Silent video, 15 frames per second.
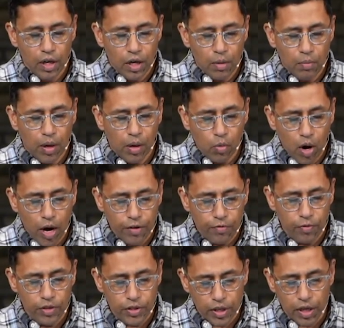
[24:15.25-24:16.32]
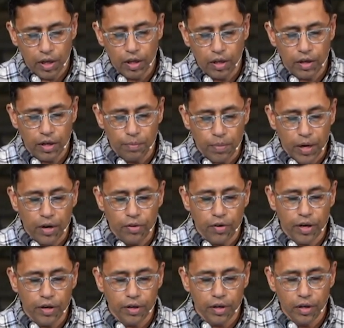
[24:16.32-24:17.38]
My wife was ill and
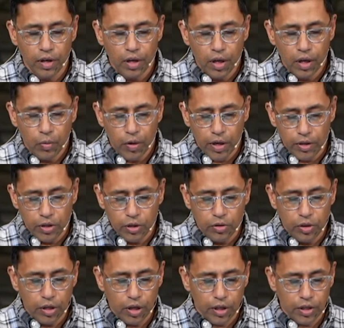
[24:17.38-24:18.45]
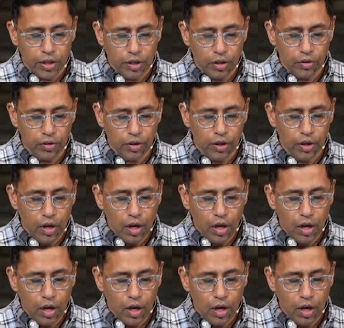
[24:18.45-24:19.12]
bedridden. We had two young children.